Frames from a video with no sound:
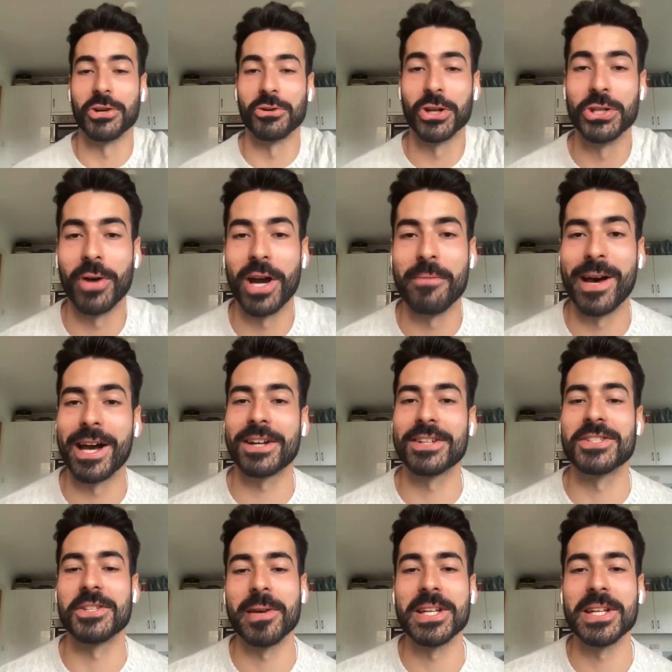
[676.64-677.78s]
you're on your way back
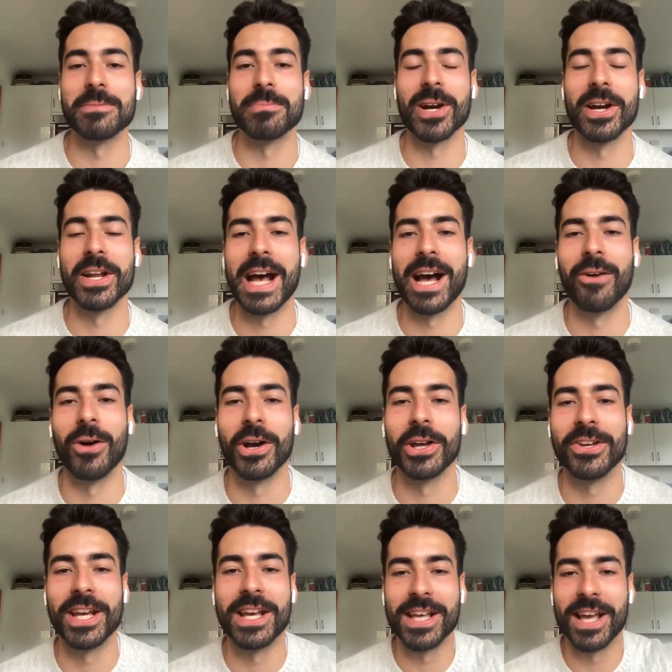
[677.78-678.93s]
to Peterborough now, are
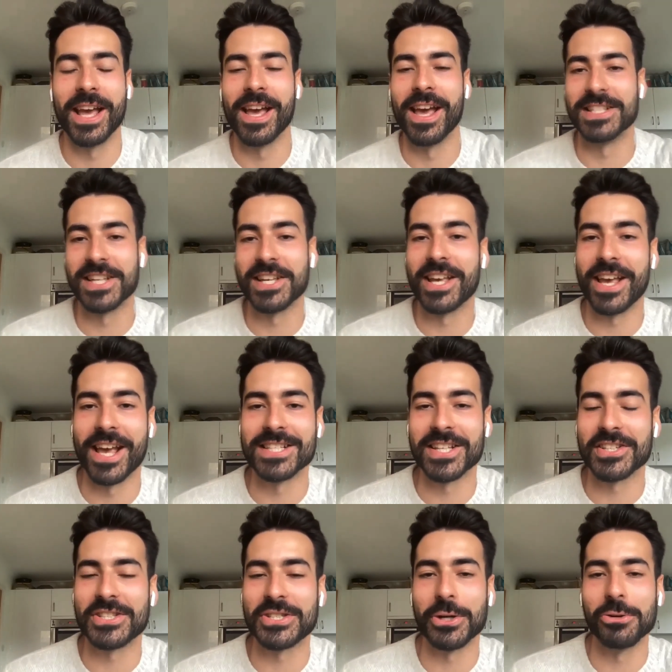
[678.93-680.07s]
you? Is
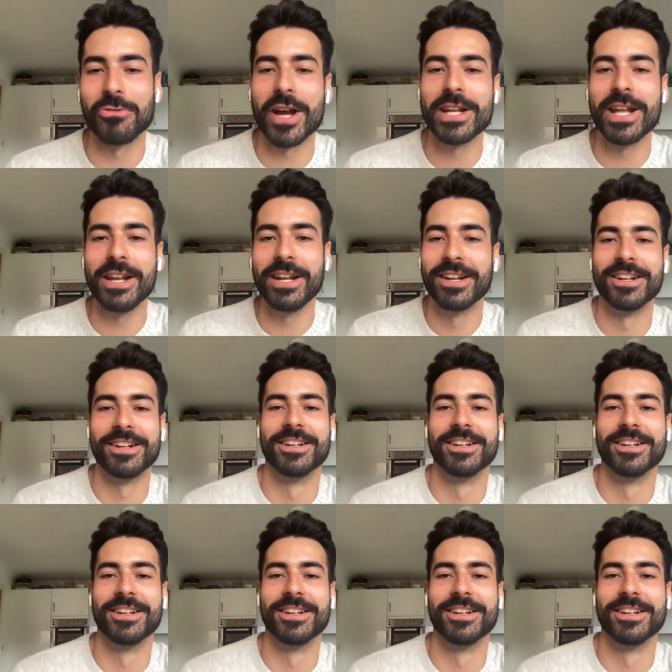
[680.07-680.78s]
it still raining?